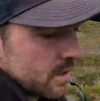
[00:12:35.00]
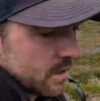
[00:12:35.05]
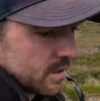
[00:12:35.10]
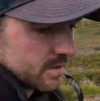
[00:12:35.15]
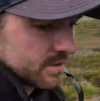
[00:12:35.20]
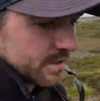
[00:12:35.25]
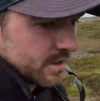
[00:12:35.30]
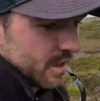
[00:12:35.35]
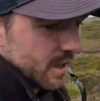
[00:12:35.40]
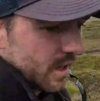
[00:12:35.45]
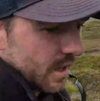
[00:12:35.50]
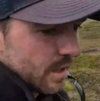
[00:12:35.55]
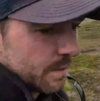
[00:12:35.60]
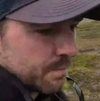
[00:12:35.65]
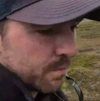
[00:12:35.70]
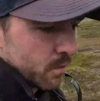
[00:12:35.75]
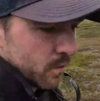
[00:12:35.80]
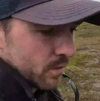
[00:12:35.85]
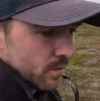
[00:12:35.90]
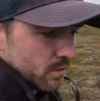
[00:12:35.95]
It's the high
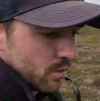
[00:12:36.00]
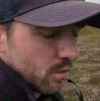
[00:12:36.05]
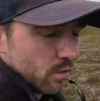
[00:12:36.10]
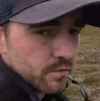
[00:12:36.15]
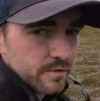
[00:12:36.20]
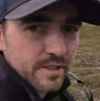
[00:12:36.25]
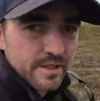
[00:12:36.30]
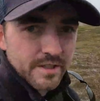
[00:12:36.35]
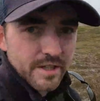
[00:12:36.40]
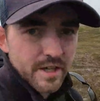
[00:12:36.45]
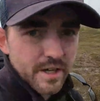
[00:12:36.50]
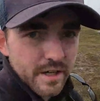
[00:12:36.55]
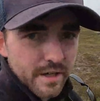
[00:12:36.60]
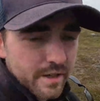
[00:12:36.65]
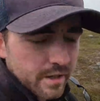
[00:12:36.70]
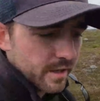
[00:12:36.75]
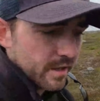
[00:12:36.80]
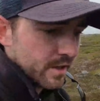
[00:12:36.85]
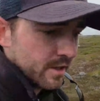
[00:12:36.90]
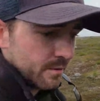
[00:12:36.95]
point of today
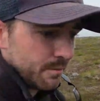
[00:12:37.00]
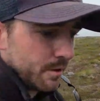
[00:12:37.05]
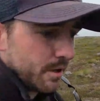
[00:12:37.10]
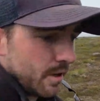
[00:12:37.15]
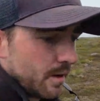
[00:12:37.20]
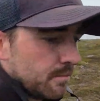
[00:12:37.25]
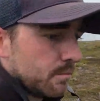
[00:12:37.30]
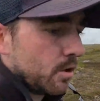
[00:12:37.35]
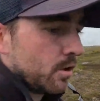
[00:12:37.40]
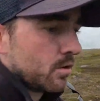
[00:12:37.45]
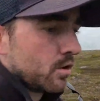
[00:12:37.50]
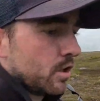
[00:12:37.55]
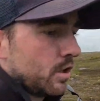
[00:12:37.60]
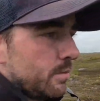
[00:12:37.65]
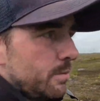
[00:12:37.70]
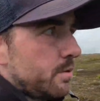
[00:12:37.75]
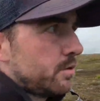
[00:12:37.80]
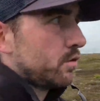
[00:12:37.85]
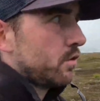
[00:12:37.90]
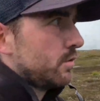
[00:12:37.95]
anyway. I'm not going
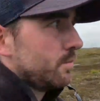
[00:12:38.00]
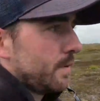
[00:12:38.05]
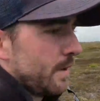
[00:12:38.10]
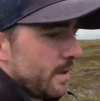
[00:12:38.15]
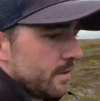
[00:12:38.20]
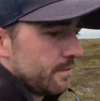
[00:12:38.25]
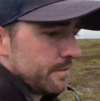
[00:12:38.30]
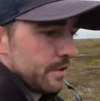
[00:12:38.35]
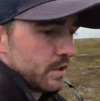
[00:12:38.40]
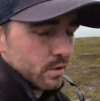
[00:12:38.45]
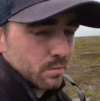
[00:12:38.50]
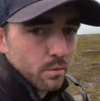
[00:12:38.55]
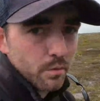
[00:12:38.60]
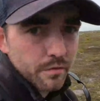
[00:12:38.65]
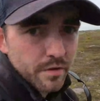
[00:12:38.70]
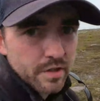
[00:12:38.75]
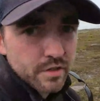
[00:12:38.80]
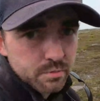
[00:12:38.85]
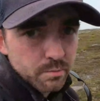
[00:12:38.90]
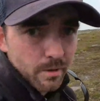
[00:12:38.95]
to be doing Ben Veum with
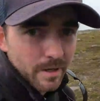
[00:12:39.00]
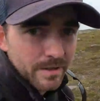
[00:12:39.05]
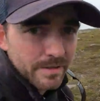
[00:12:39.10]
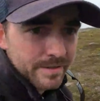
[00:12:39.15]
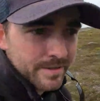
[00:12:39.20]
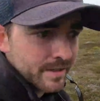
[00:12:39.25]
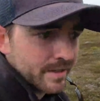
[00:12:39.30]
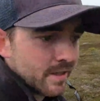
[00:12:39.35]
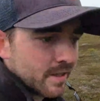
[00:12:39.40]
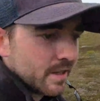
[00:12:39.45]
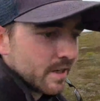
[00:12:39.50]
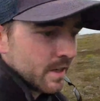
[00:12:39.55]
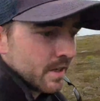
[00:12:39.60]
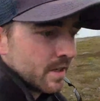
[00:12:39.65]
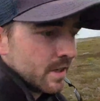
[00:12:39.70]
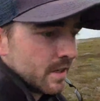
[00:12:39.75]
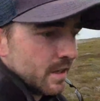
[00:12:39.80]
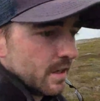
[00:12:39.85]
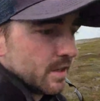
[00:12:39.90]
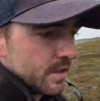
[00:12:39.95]
this wind.
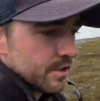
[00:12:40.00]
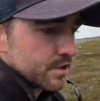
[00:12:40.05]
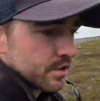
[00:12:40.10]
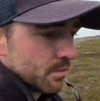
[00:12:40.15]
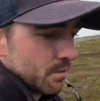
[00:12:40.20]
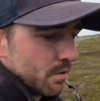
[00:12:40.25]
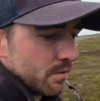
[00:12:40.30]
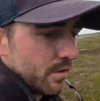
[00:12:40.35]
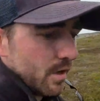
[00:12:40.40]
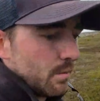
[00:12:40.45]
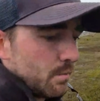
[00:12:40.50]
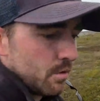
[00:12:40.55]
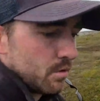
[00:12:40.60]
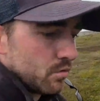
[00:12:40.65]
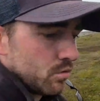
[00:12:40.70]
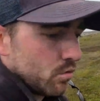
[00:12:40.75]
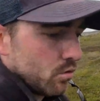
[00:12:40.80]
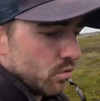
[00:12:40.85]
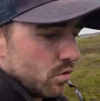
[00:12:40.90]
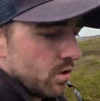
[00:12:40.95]
The summit of that
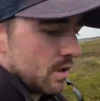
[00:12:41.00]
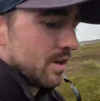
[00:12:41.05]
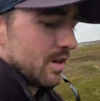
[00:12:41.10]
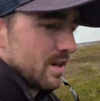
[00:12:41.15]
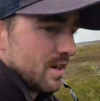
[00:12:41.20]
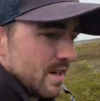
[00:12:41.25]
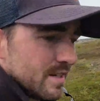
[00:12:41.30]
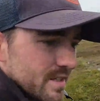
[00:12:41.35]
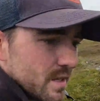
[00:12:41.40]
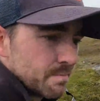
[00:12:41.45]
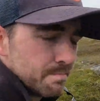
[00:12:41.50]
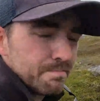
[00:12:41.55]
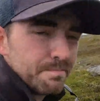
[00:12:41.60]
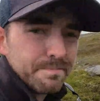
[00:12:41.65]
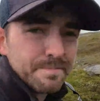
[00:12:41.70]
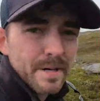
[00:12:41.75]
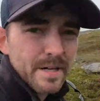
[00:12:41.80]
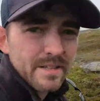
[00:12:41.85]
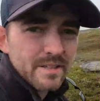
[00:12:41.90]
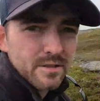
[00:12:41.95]
Munro, it's a
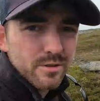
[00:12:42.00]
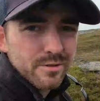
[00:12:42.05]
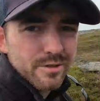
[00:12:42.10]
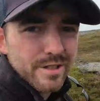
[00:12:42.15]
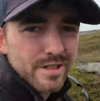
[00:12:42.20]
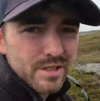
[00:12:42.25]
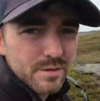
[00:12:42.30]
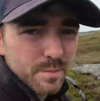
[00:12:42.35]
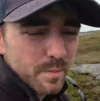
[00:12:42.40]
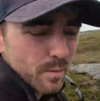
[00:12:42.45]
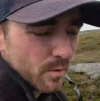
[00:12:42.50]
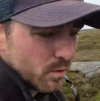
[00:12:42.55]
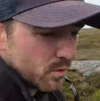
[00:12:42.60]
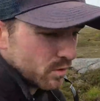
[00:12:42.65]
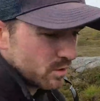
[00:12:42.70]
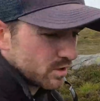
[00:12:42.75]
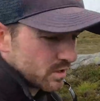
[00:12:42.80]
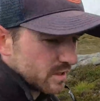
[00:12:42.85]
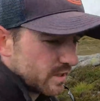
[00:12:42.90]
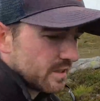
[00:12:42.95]
bit too
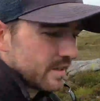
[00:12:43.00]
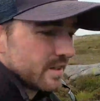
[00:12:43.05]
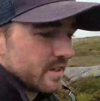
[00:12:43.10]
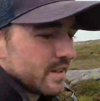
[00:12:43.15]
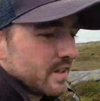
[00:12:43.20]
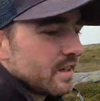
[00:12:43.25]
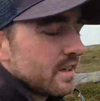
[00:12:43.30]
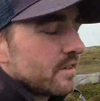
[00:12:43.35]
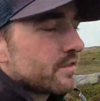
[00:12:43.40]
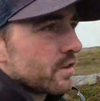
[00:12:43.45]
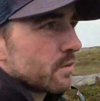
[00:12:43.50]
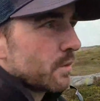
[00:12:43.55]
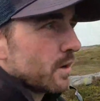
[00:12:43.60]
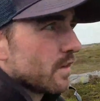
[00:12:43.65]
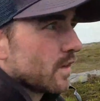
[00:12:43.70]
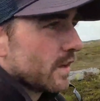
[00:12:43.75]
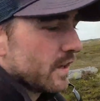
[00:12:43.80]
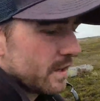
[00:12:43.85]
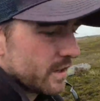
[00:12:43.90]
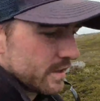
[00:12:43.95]
exposed for my
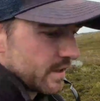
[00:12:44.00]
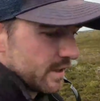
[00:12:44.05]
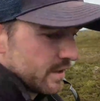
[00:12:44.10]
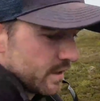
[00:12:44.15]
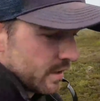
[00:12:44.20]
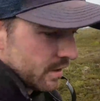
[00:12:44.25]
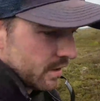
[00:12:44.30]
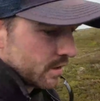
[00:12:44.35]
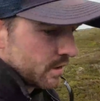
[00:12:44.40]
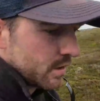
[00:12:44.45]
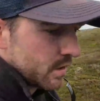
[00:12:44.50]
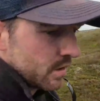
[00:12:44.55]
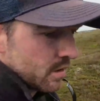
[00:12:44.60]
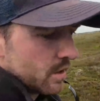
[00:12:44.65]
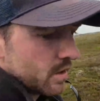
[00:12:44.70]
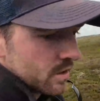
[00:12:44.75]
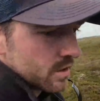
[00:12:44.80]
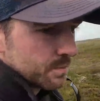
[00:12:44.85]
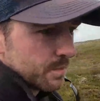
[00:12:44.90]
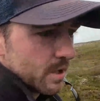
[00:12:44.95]
liking,
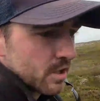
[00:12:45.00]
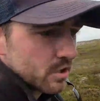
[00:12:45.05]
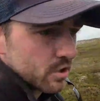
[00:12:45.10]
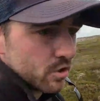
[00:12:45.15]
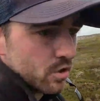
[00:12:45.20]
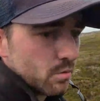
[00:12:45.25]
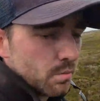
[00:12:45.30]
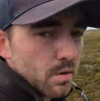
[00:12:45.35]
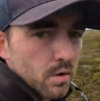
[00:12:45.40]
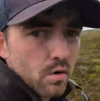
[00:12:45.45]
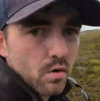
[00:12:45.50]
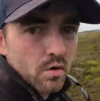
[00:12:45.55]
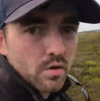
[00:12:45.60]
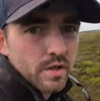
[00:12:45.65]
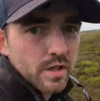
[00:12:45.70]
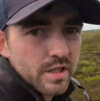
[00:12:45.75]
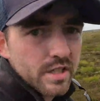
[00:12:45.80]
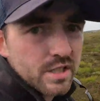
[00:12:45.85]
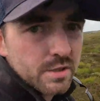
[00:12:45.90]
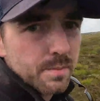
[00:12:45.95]
especially on my own
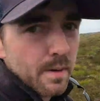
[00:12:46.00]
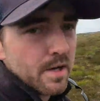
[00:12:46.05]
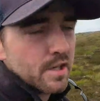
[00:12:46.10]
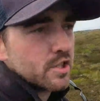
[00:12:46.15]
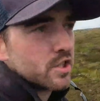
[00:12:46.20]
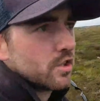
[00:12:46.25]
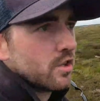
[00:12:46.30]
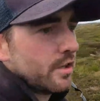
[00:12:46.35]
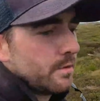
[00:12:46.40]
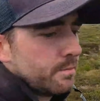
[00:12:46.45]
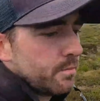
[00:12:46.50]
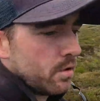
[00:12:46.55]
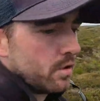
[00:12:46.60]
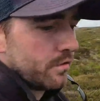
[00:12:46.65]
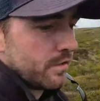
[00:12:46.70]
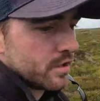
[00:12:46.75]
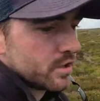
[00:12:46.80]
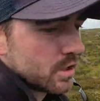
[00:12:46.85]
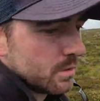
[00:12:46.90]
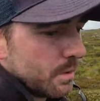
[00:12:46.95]
and especially in poor
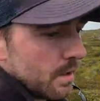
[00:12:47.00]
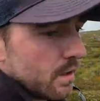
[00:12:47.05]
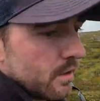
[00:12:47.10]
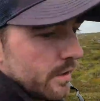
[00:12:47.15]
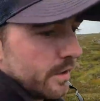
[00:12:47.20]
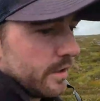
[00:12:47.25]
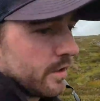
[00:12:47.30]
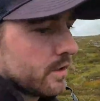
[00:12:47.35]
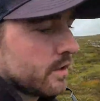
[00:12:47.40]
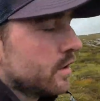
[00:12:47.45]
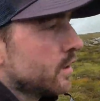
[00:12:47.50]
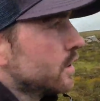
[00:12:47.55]
visibility.